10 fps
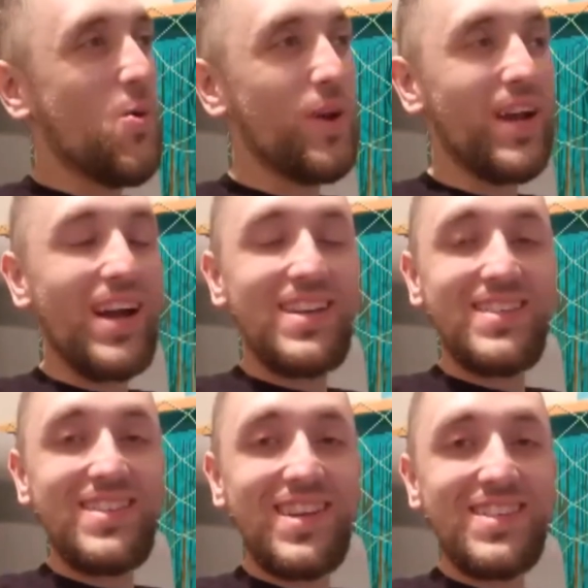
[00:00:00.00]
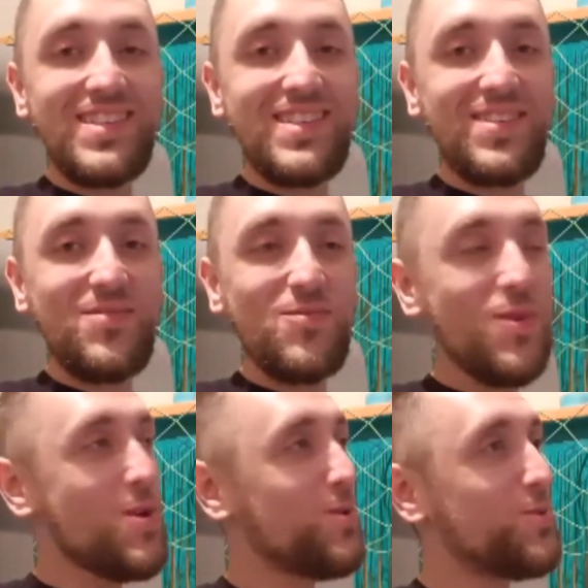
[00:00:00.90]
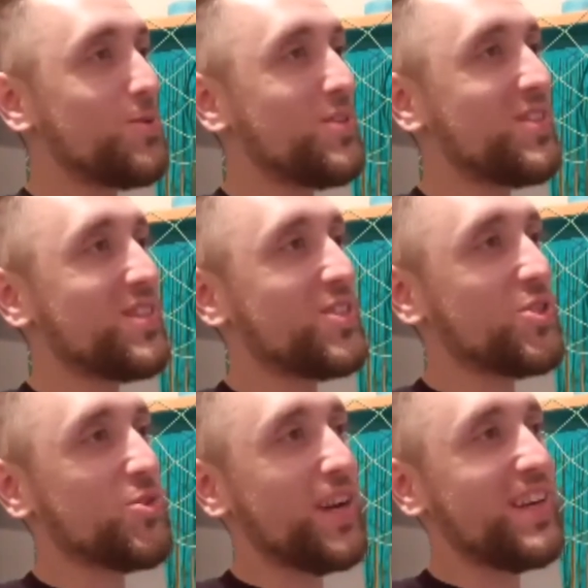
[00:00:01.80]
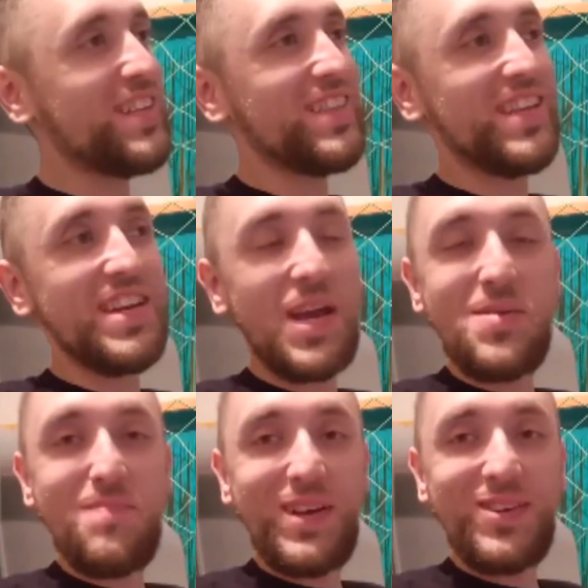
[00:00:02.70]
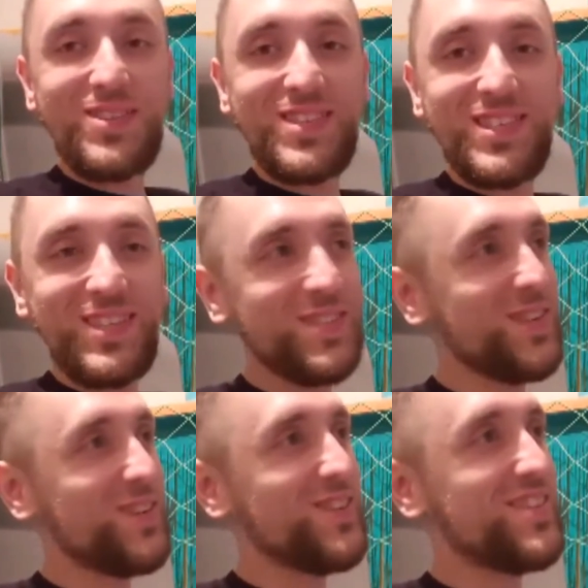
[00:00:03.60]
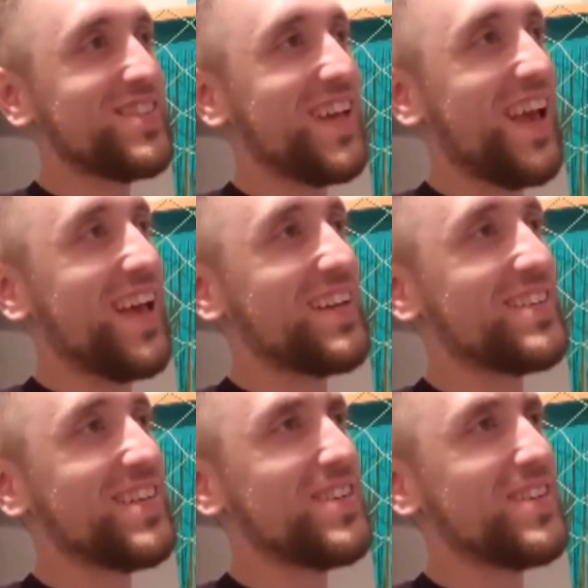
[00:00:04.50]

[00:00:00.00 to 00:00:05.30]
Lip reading: We got Dustin Rhodes training the Nightmare Sisters at,